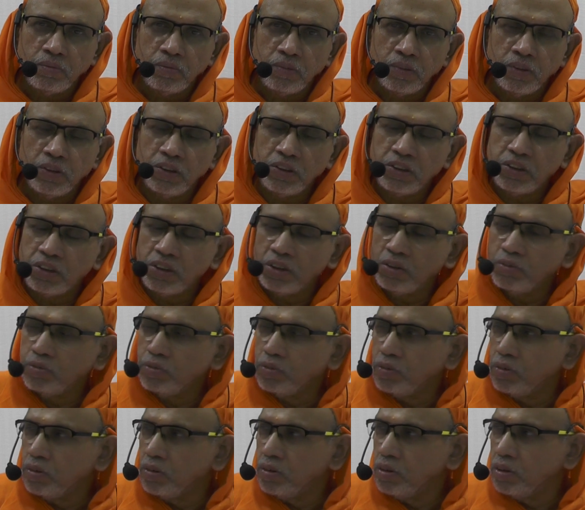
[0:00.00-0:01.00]
Instead of
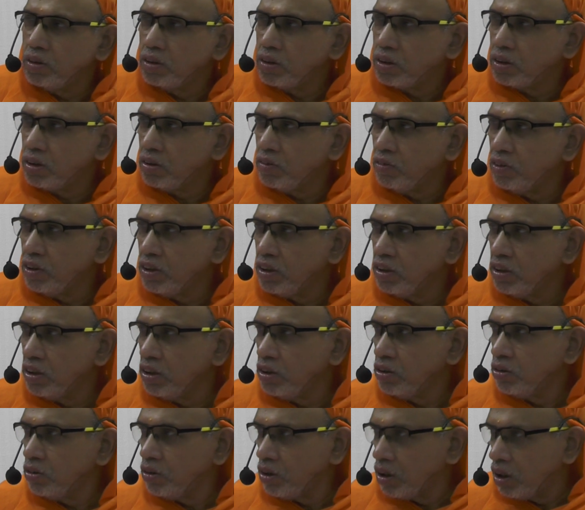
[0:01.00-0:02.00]
discovering
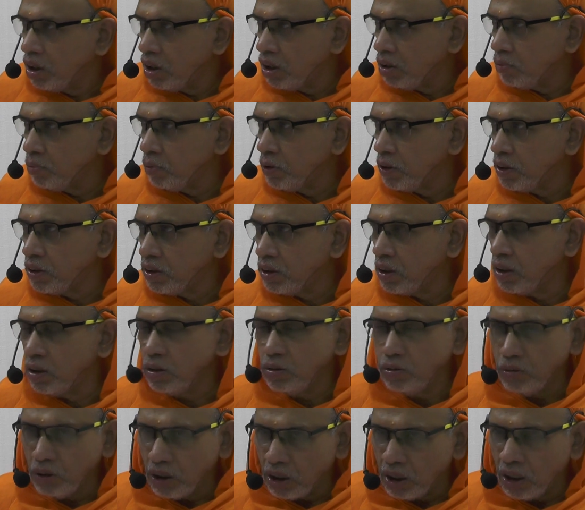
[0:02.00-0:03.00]
that you are not a person,
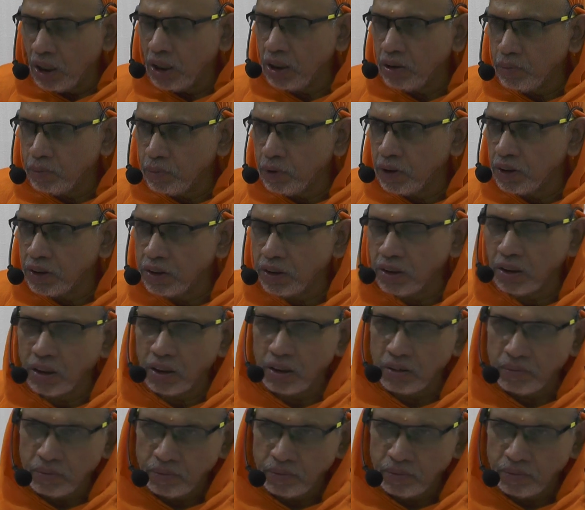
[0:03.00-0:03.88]
you are not a person.